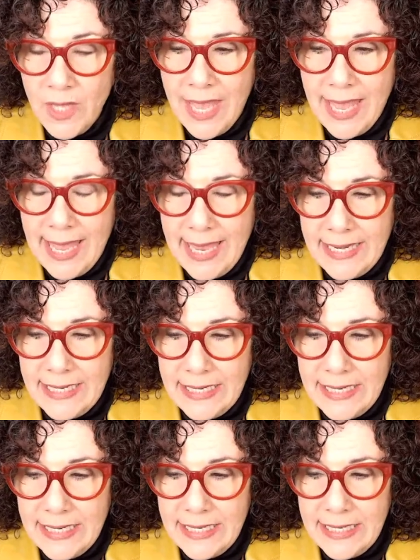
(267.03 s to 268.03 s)
And
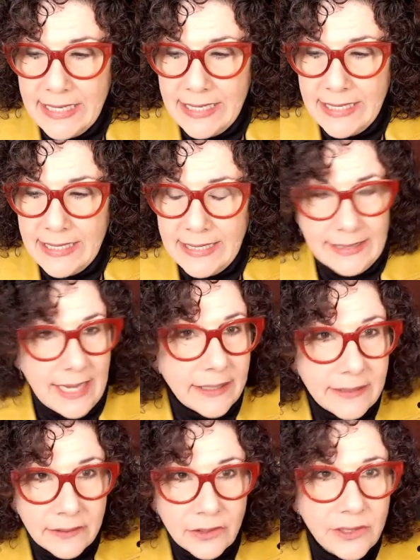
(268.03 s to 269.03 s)
he
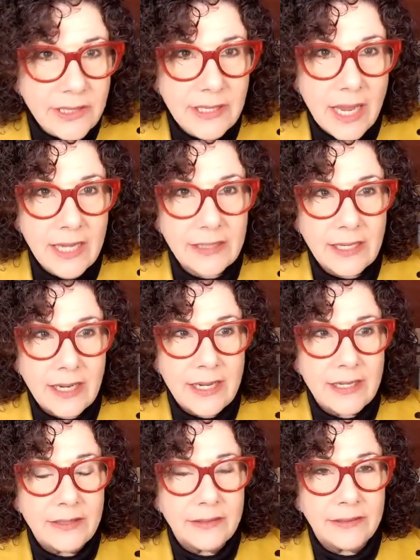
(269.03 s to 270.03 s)
takes the little design that
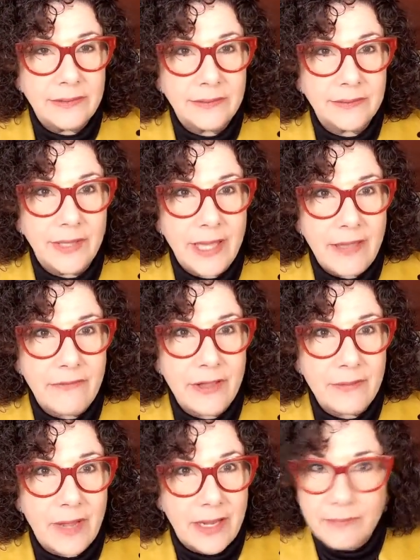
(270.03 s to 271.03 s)
I gave
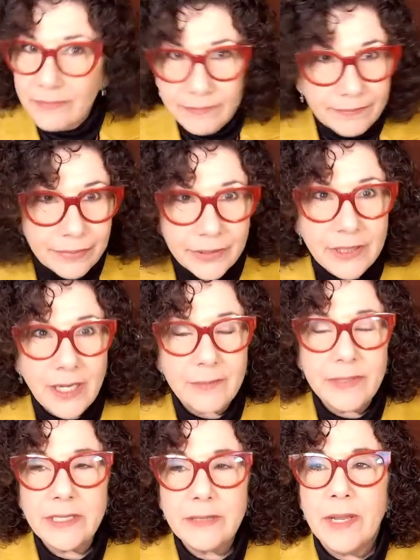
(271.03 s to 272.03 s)
him. I put it on a
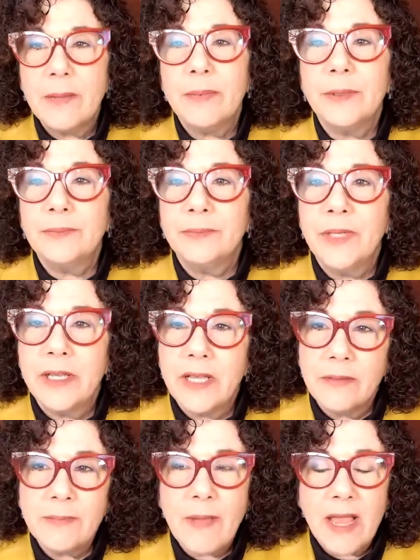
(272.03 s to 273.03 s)
piece of paper. He
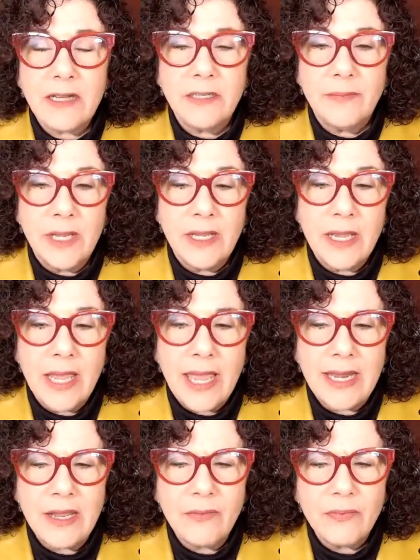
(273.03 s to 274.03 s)
comes back to me
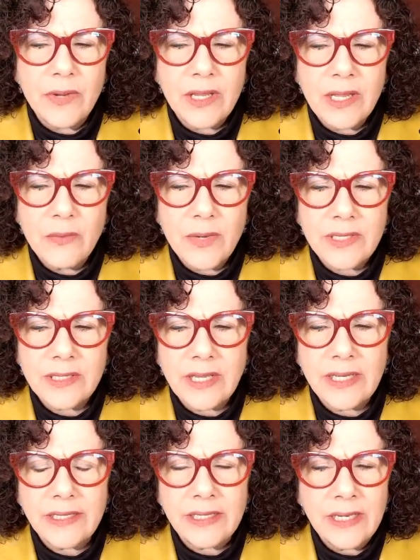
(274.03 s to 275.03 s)
and he really was
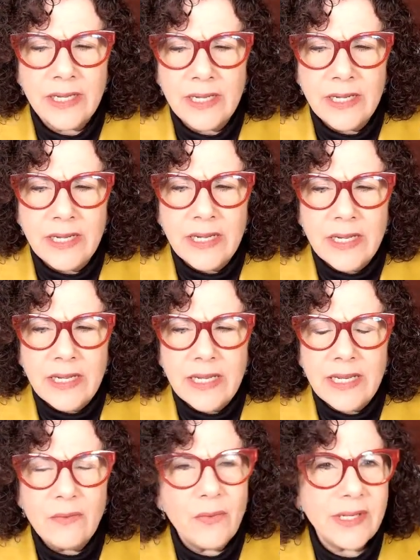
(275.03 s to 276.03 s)
like,
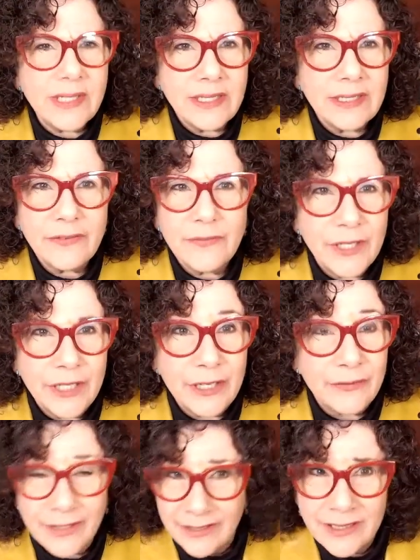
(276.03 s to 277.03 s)
it wasn't the feeling
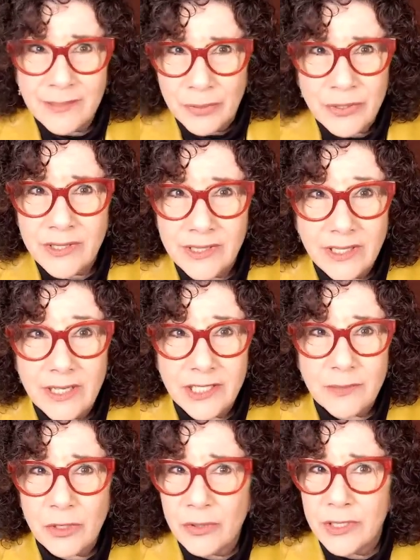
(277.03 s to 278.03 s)
of like this person's a
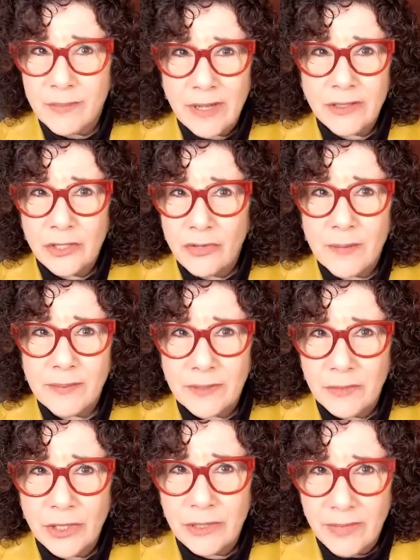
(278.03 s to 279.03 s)
customer who's about to drop
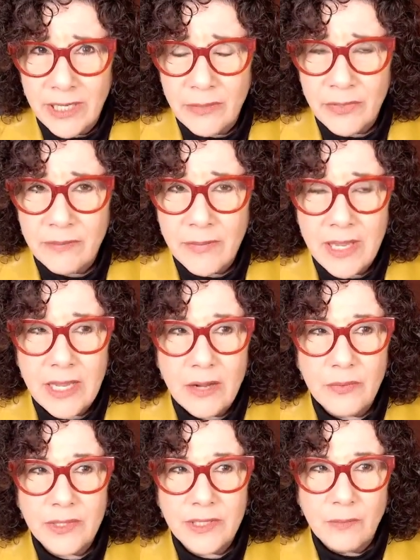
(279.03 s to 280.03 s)
some good money with me.
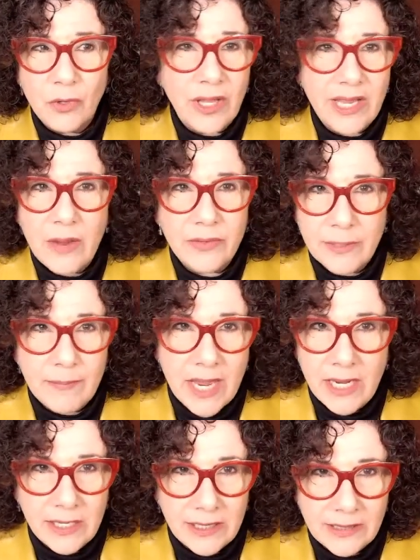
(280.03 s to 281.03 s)
It was more like I was a
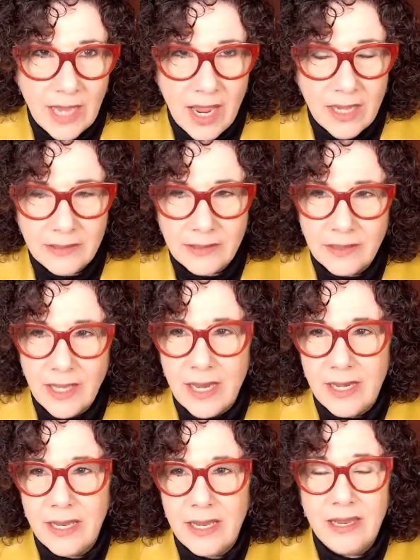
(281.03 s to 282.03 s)
pain in his ass.
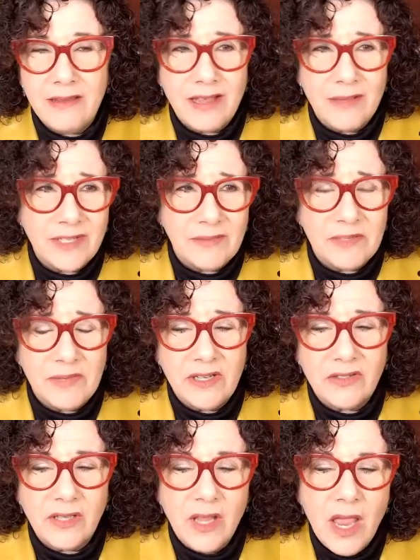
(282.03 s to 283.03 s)
And he comes up to me and he
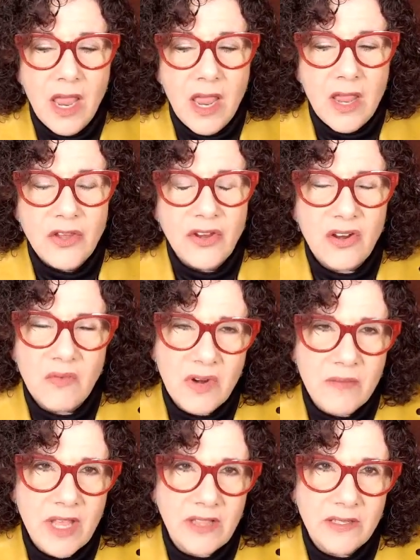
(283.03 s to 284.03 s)
goes, you're going to want to
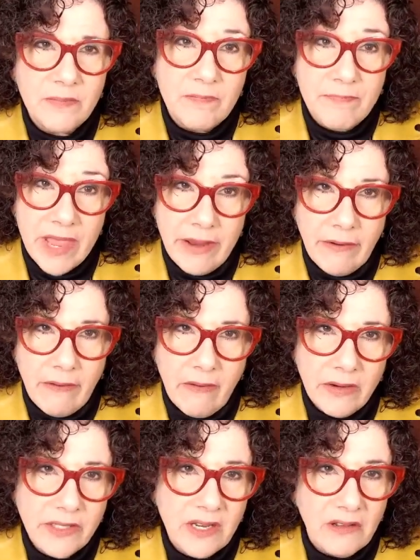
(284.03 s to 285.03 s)
make this bigger or
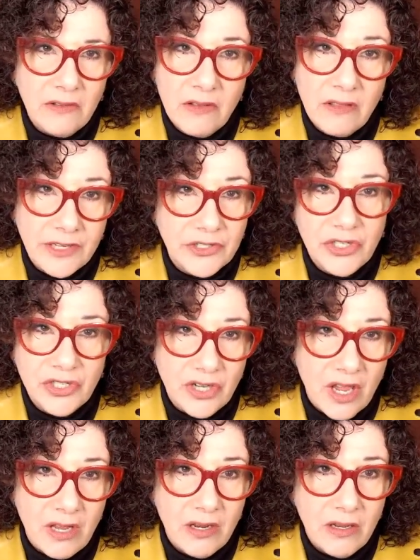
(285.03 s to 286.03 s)
it's going to look like
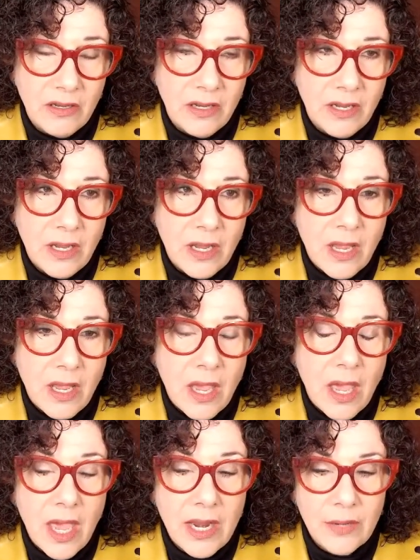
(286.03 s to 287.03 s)
shit.
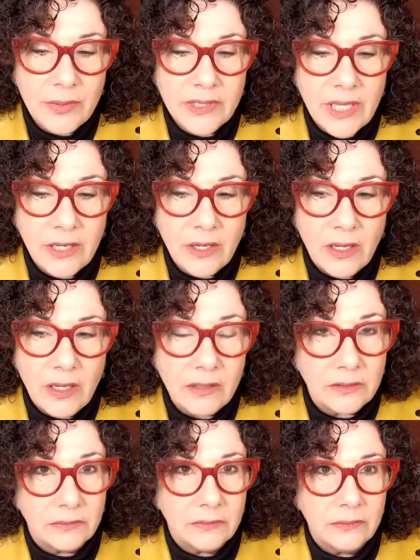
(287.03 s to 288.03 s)
And I was like,
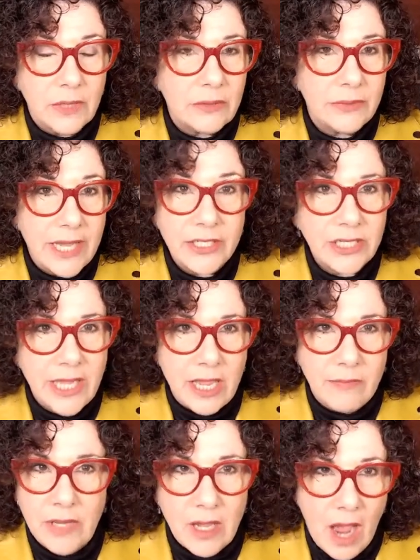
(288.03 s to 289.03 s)
oh, well, educate
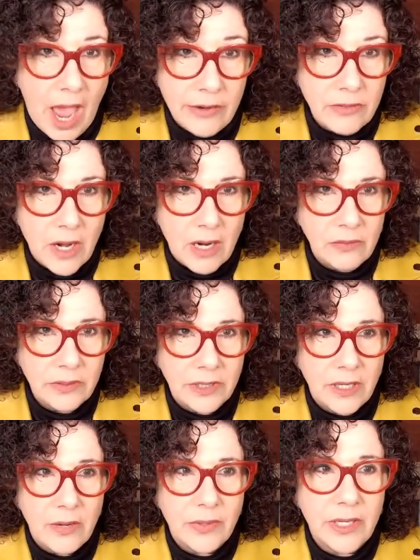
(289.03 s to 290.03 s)
me. I don't know, you
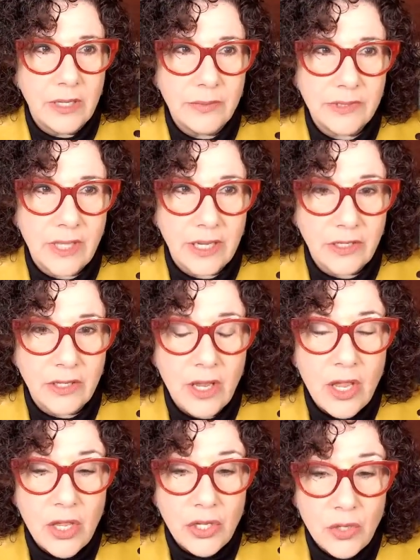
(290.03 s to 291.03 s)
know? Mm-hmm. And he was like,
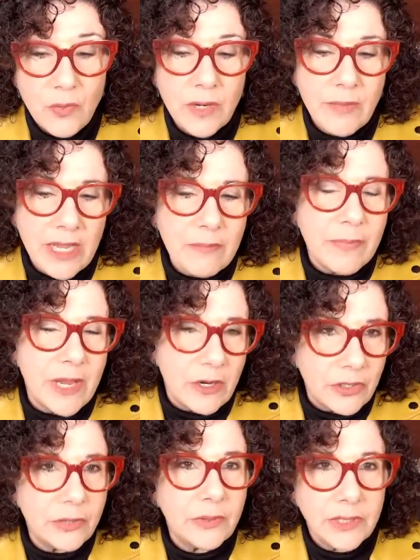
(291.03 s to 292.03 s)
you want to make it bigger
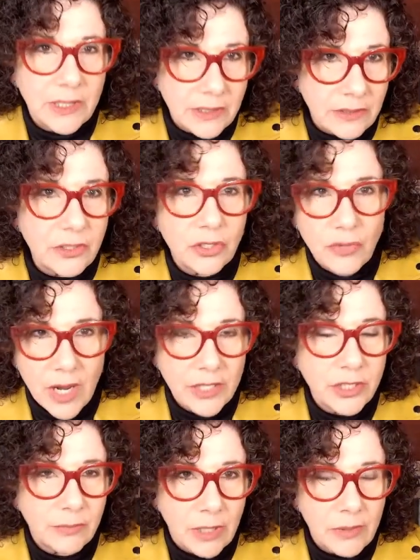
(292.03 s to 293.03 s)
so it doesn't stretch
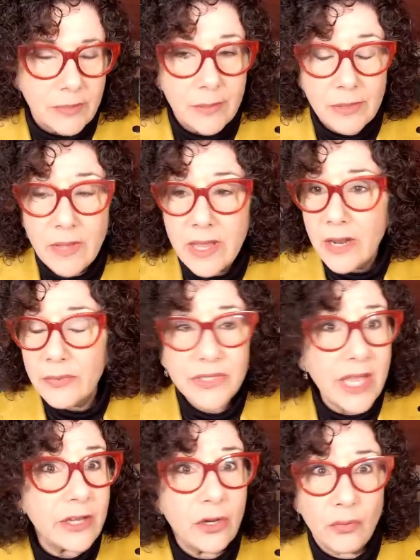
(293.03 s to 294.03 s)
and blah, blah, blah, blah. And I was
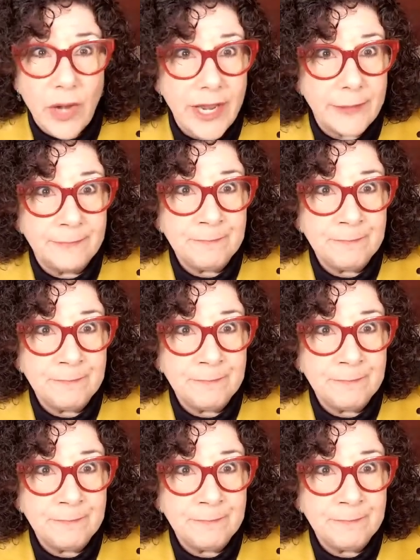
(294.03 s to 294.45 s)
like, great.